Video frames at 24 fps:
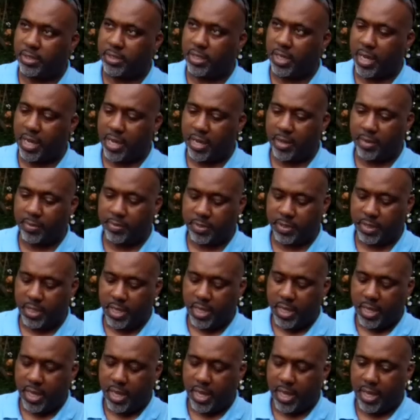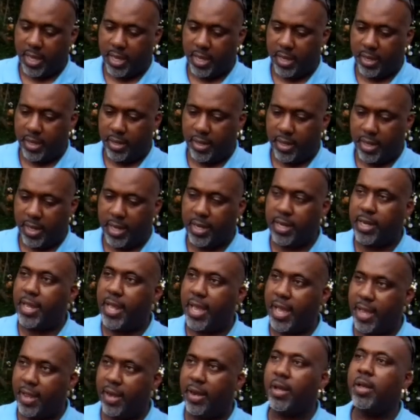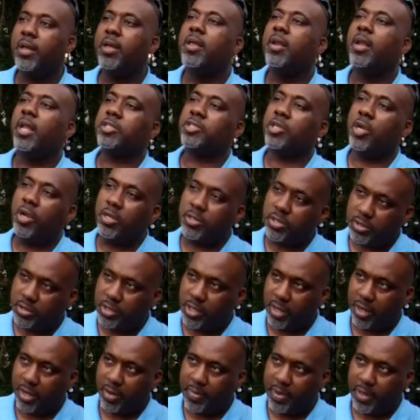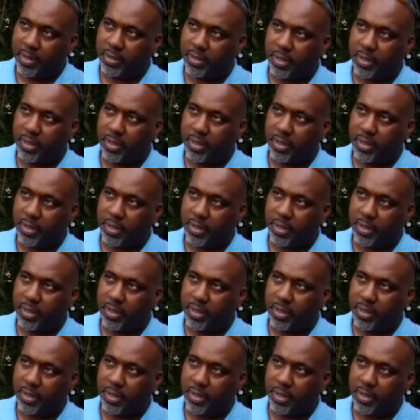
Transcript: jobs in Indiana. Let's also talk about